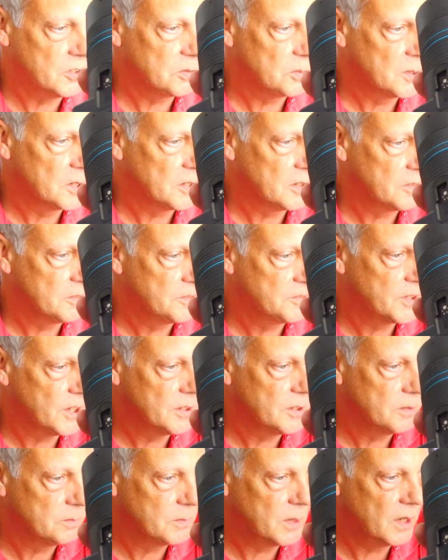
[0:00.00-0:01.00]
what a
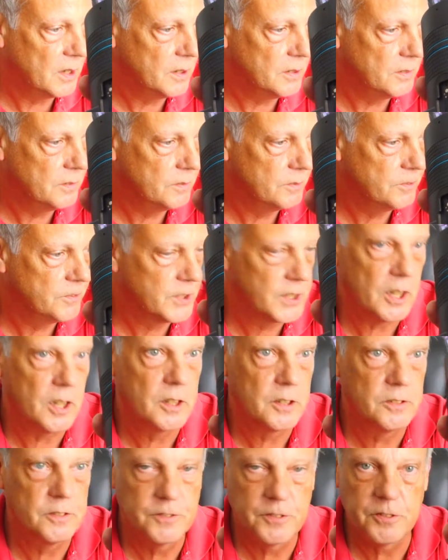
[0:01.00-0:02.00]
friend of mine,
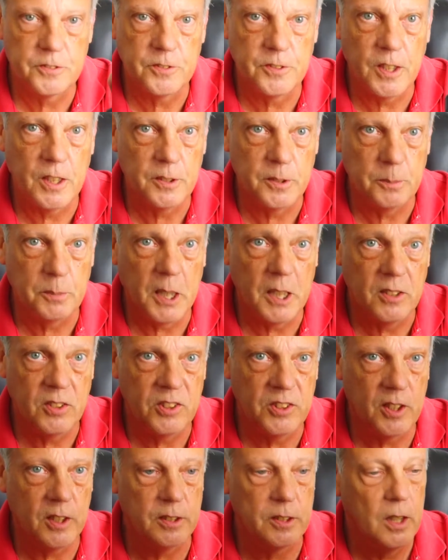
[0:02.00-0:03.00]
photographer friend of mine,
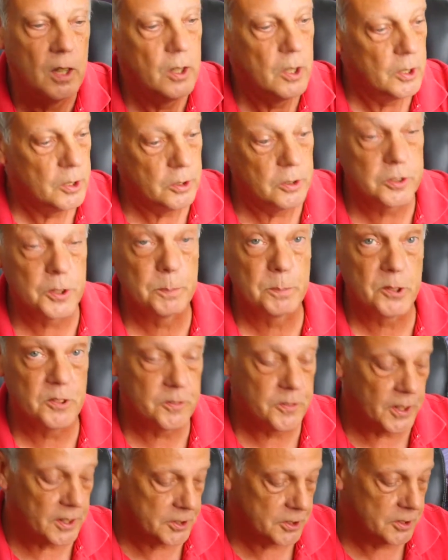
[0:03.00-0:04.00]
said. He's a
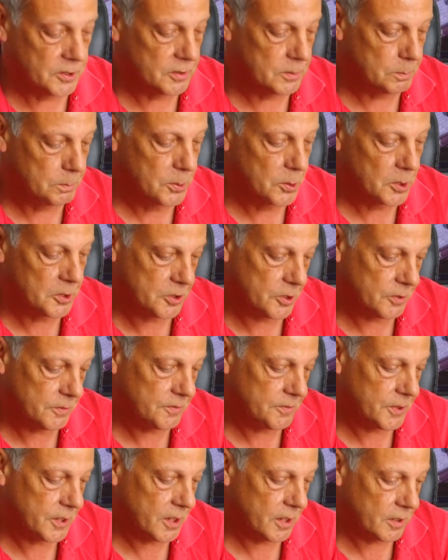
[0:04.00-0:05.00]
professional portrait
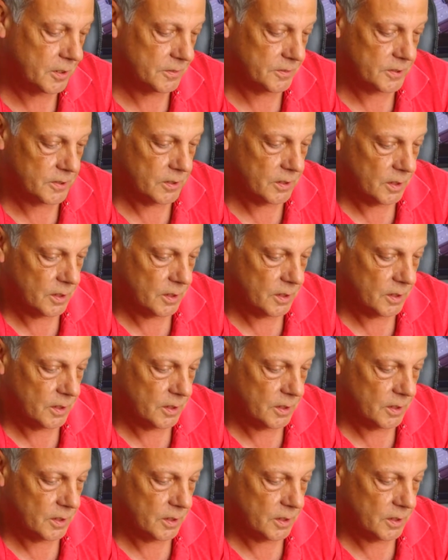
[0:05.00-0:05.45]
photographer.